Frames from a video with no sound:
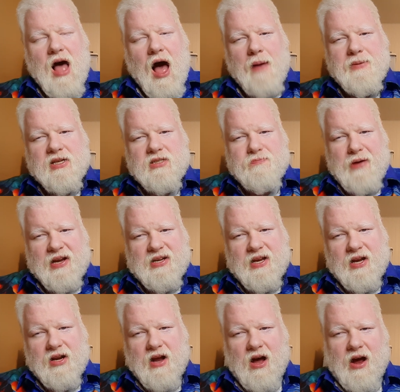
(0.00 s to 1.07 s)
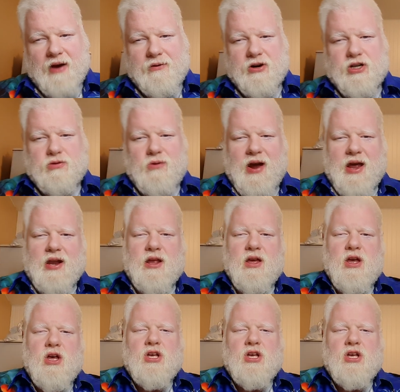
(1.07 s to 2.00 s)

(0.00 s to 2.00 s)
I'm expecting an Irish red.